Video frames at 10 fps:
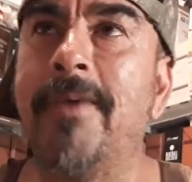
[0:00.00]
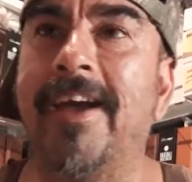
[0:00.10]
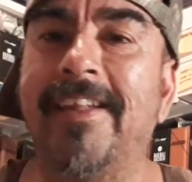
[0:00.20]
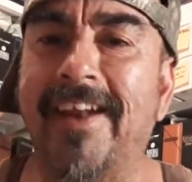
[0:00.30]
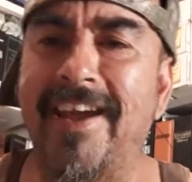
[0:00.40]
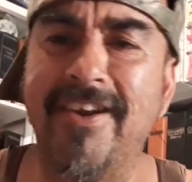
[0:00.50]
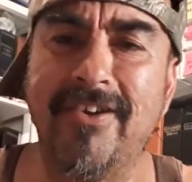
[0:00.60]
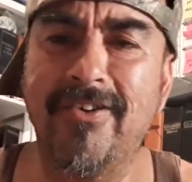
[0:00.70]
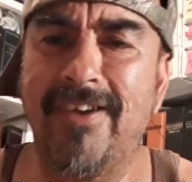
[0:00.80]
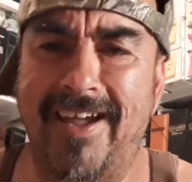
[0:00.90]
and then I
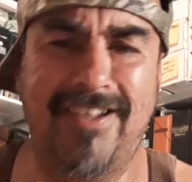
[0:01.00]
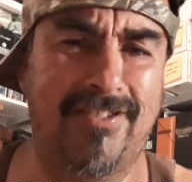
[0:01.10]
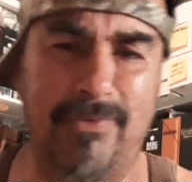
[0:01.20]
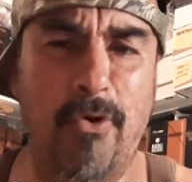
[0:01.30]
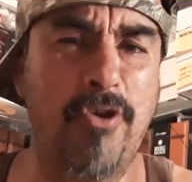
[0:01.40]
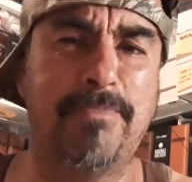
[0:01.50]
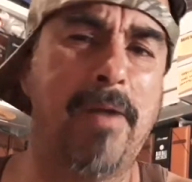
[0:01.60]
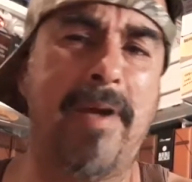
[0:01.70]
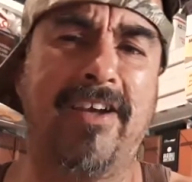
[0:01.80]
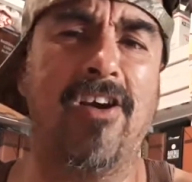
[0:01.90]
hear like some noise by
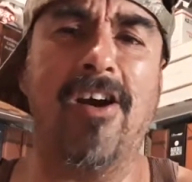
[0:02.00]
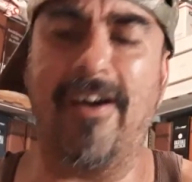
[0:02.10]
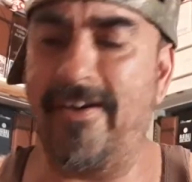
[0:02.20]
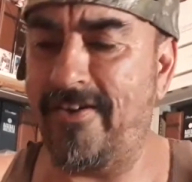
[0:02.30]
my car,